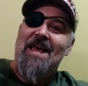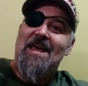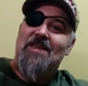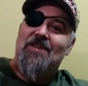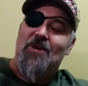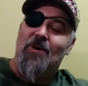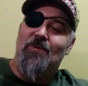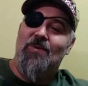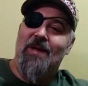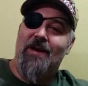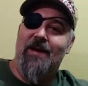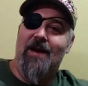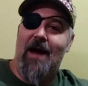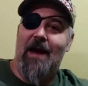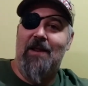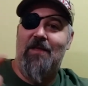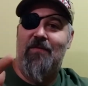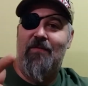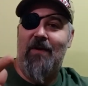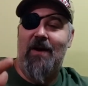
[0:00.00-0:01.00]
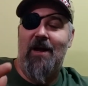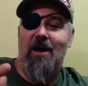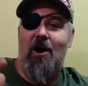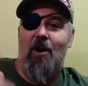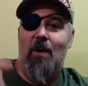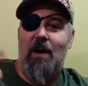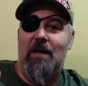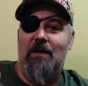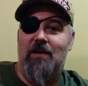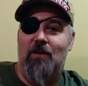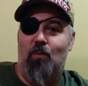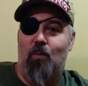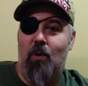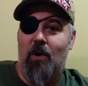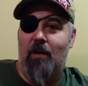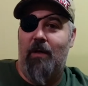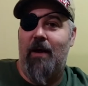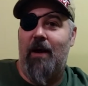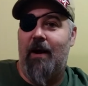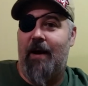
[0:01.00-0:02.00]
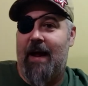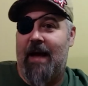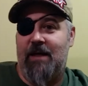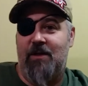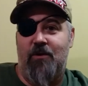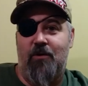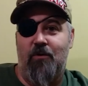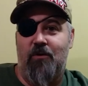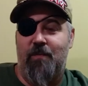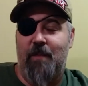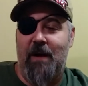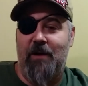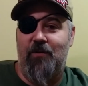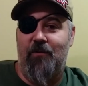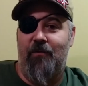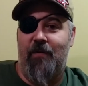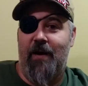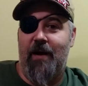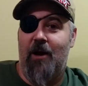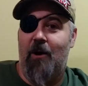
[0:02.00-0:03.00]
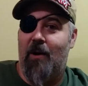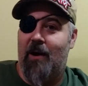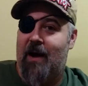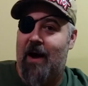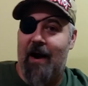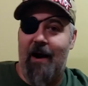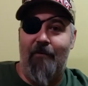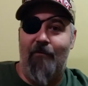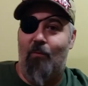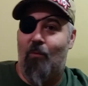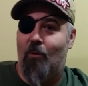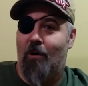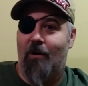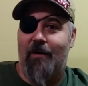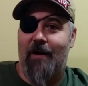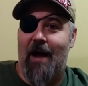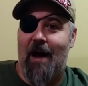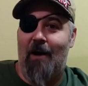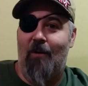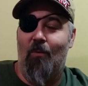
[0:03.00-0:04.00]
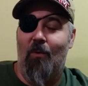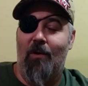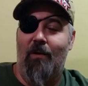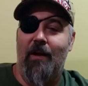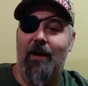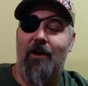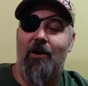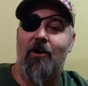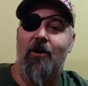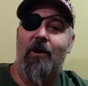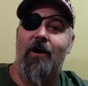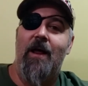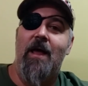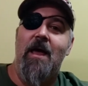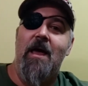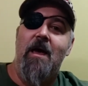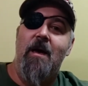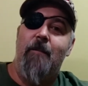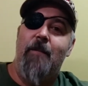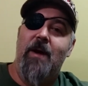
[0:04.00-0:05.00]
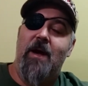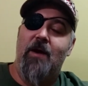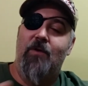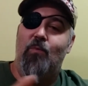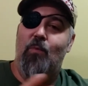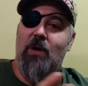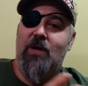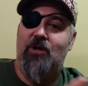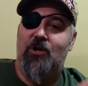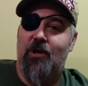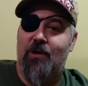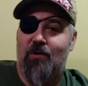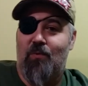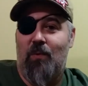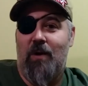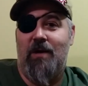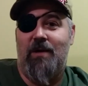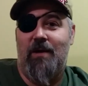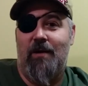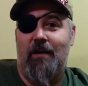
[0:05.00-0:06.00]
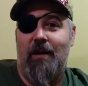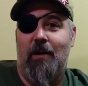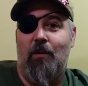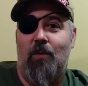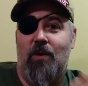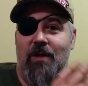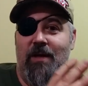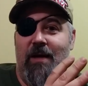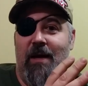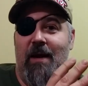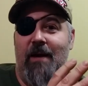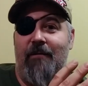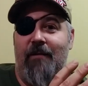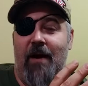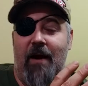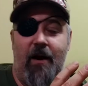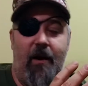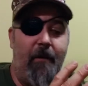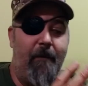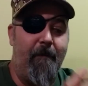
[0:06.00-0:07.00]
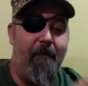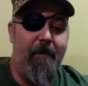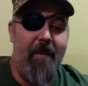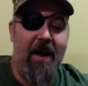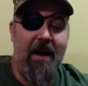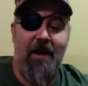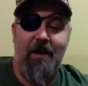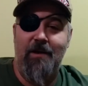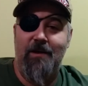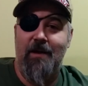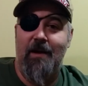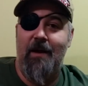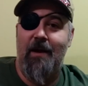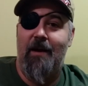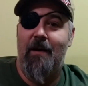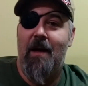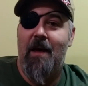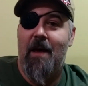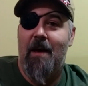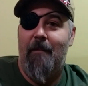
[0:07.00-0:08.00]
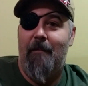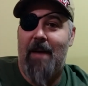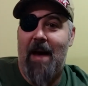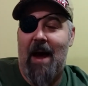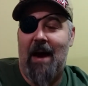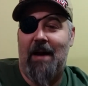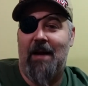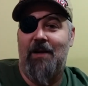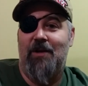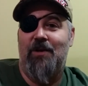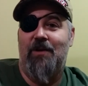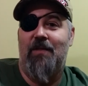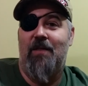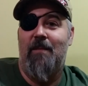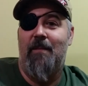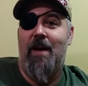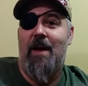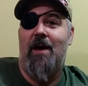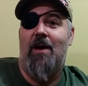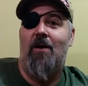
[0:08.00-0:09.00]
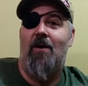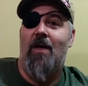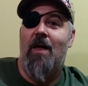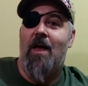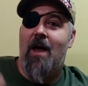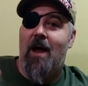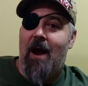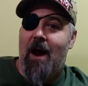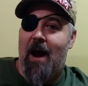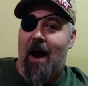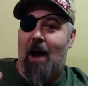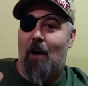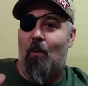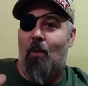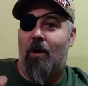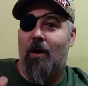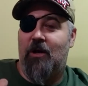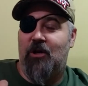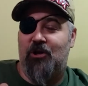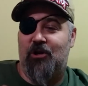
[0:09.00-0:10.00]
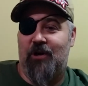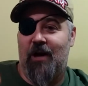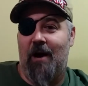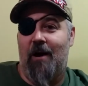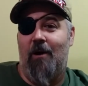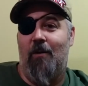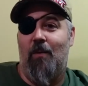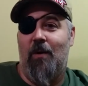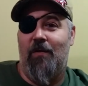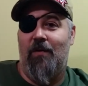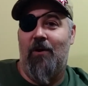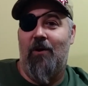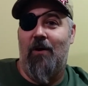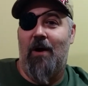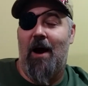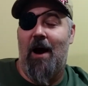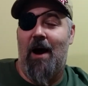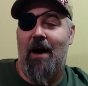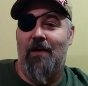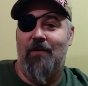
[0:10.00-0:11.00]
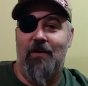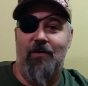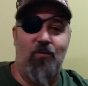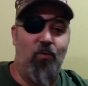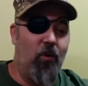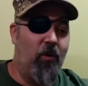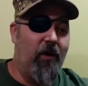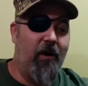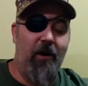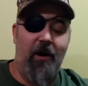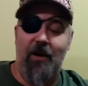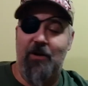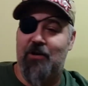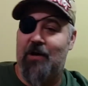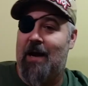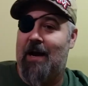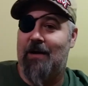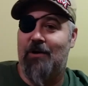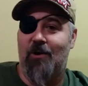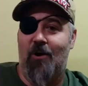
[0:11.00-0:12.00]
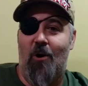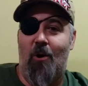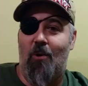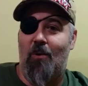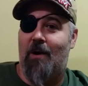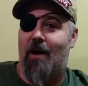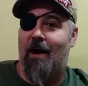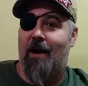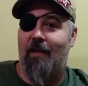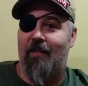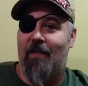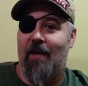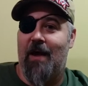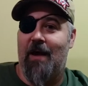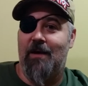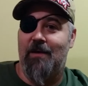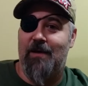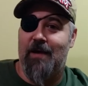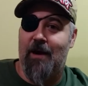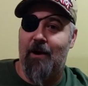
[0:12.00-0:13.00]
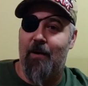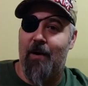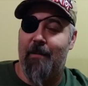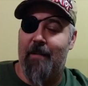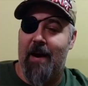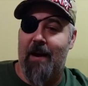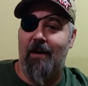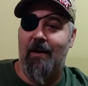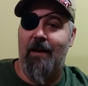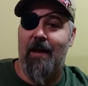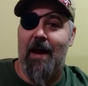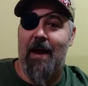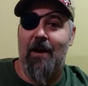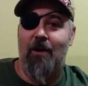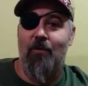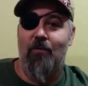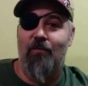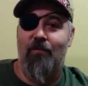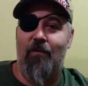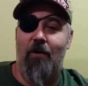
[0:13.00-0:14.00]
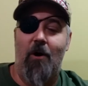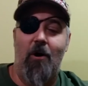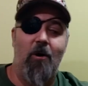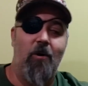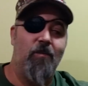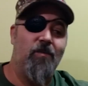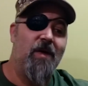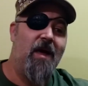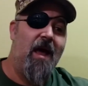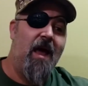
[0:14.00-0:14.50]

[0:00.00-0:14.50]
So tonight's video is really an extra special video. It kind of worked out really good because we just recently received an amazing package in the mail, and I want to share it with you guys. It's really going to change a whole lot of things here at Mainely Acres Farms,